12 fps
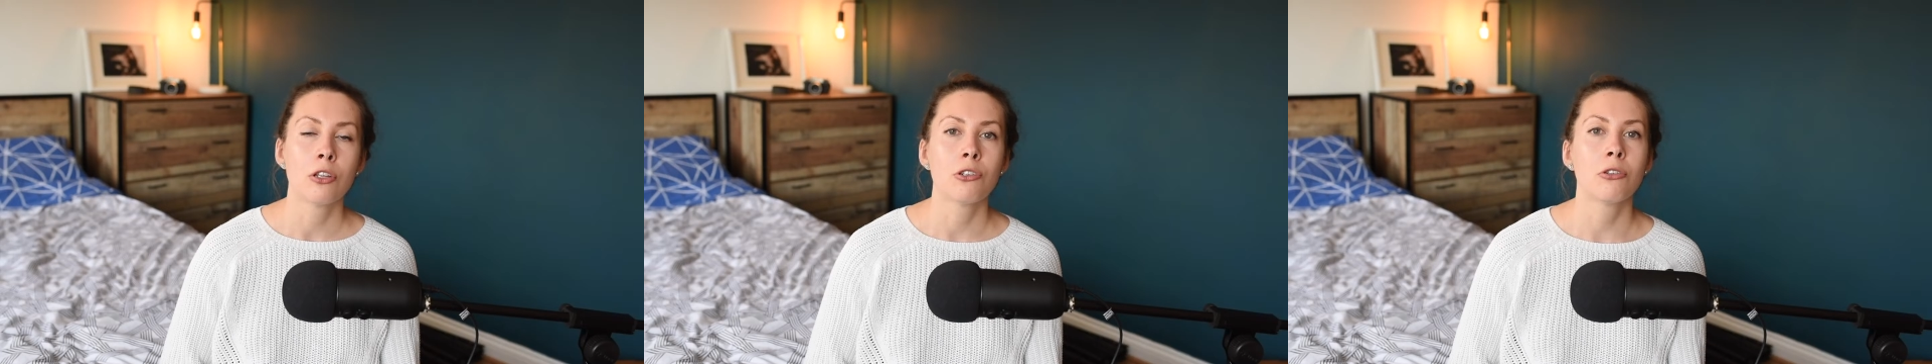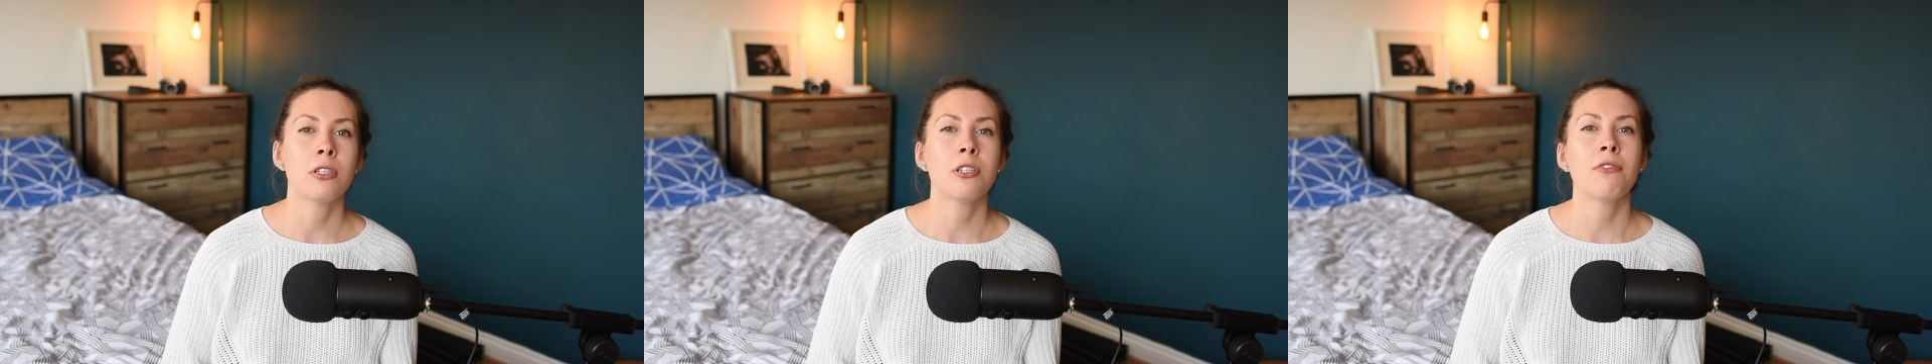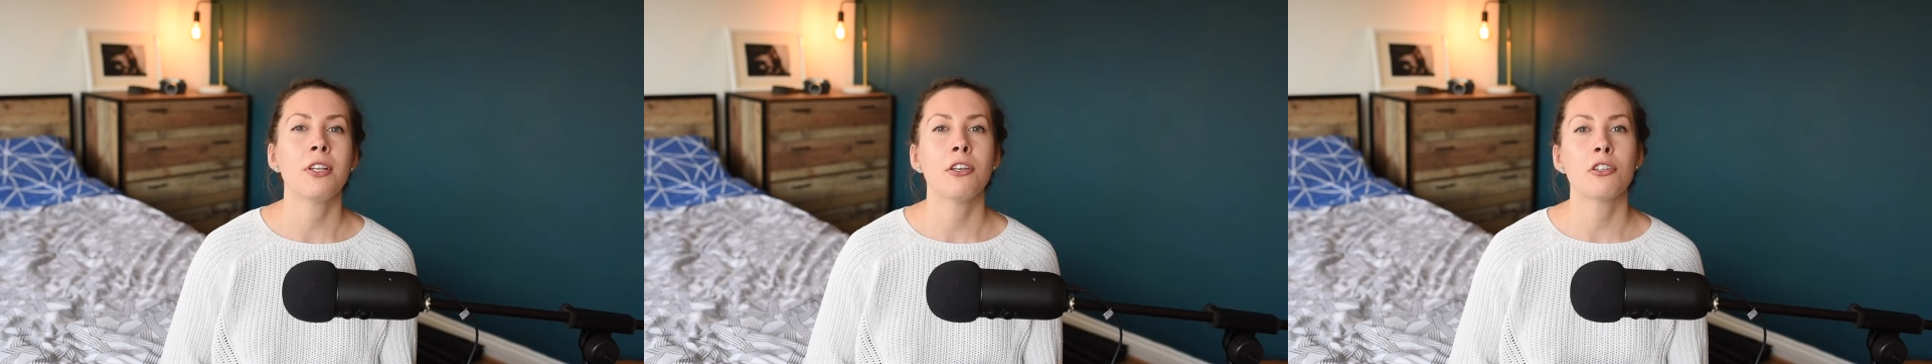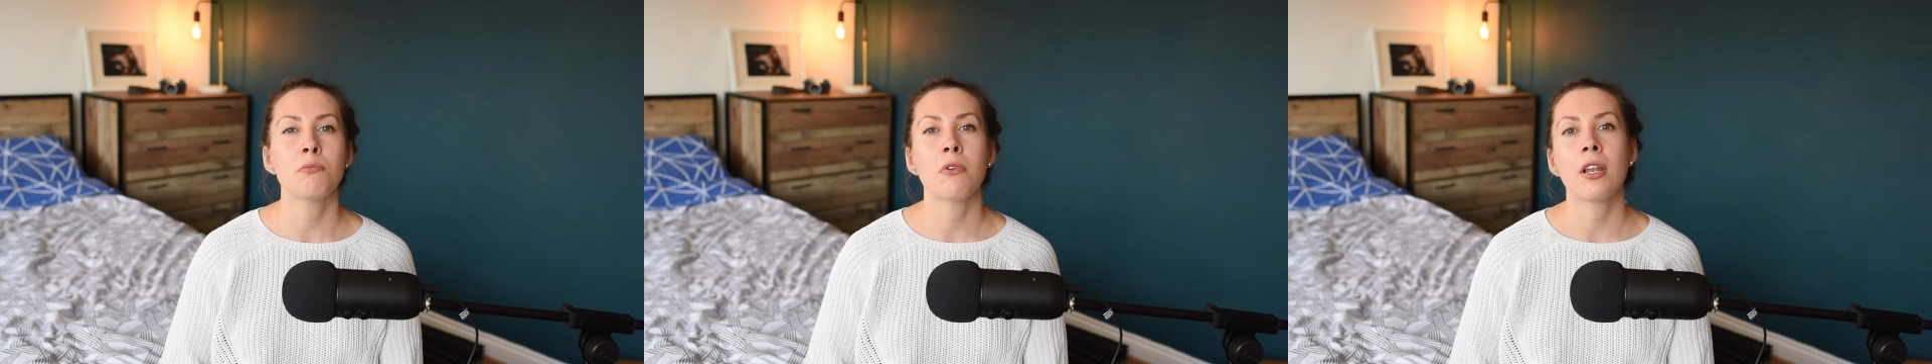So this
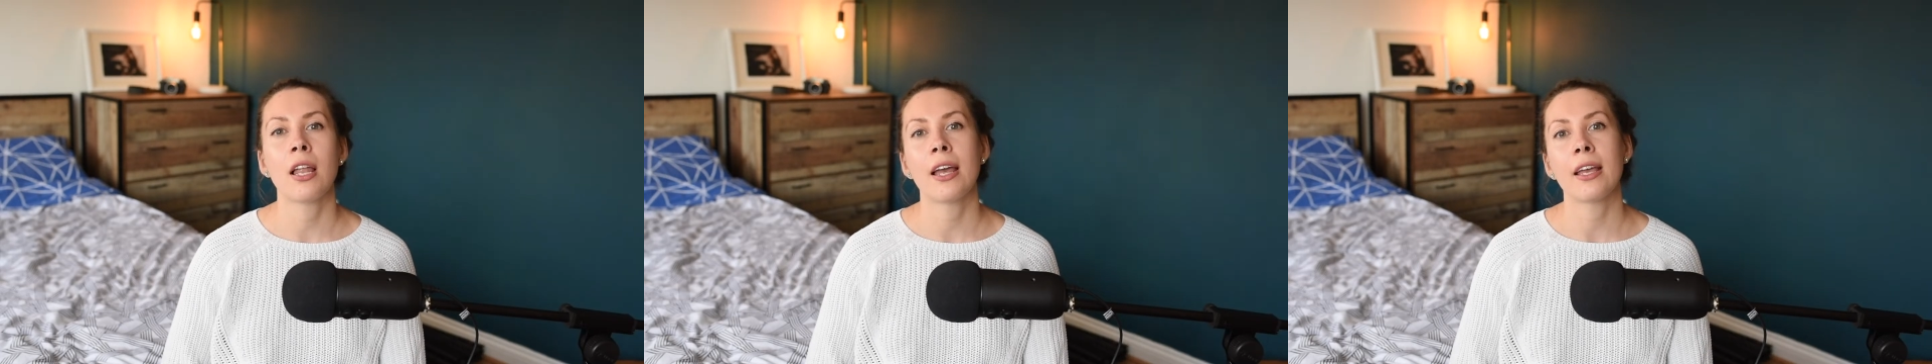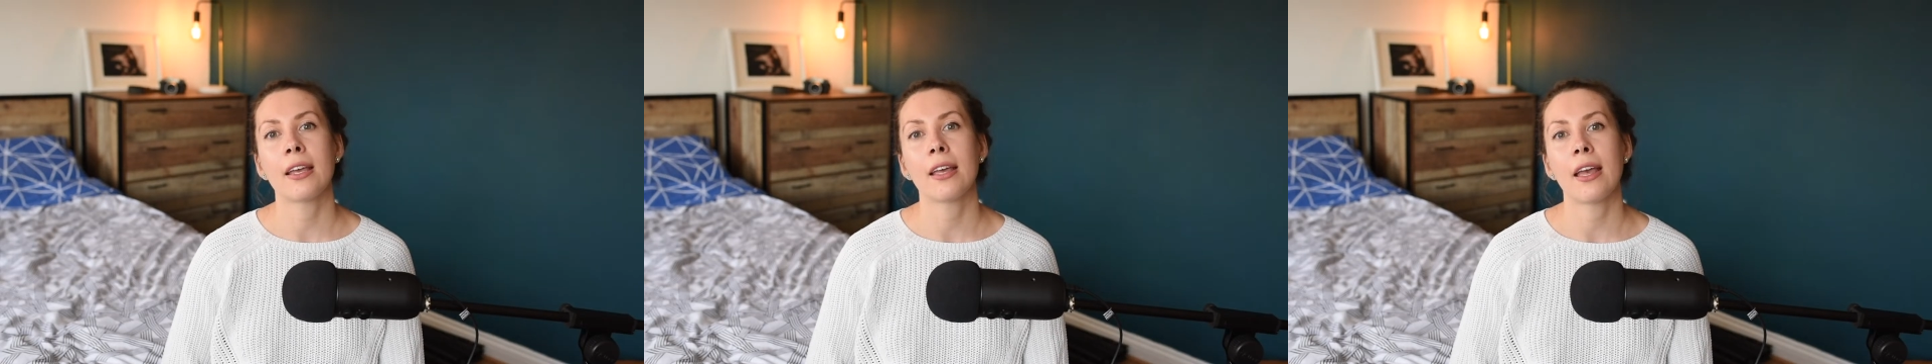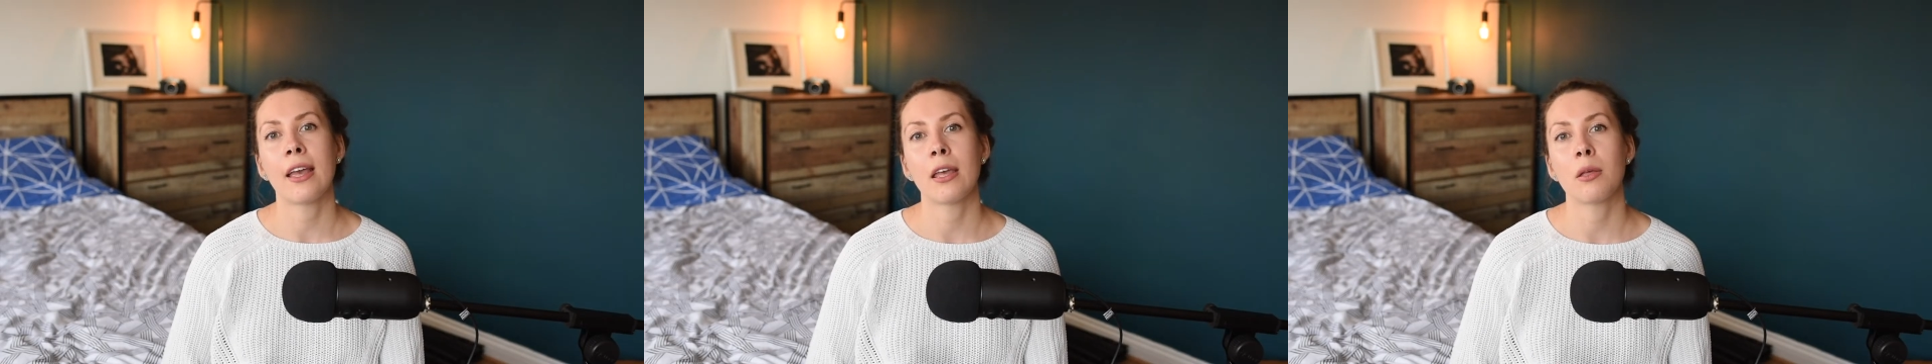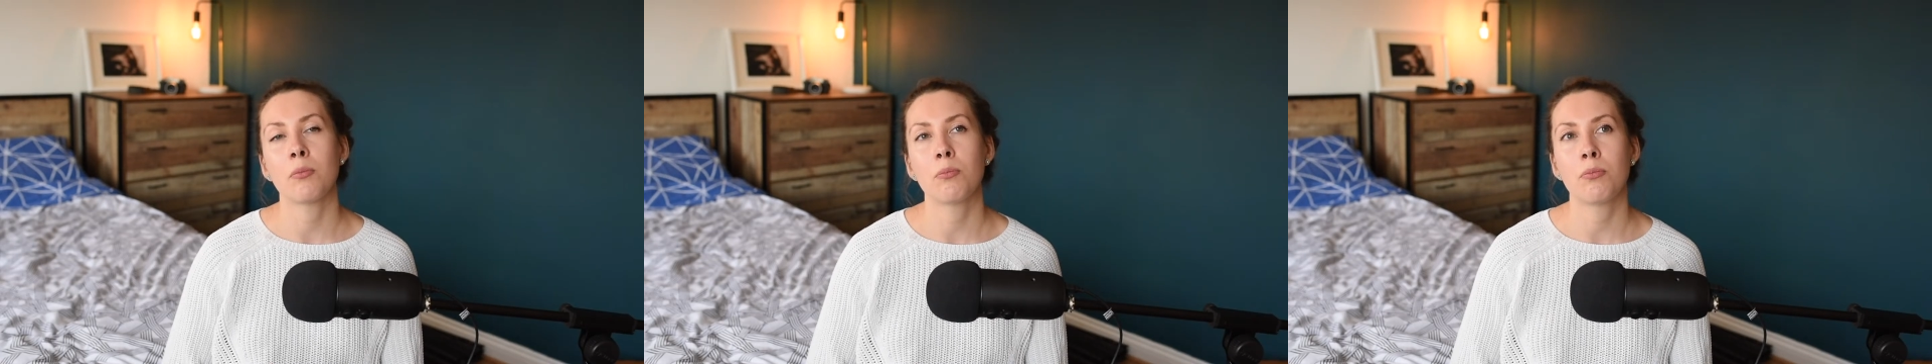video is more like
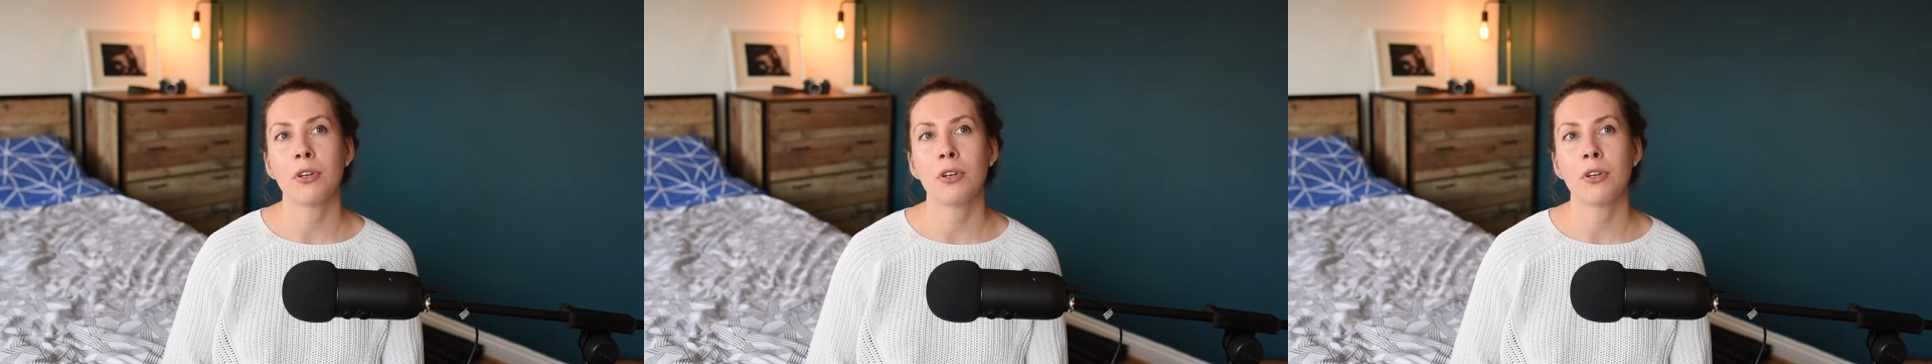a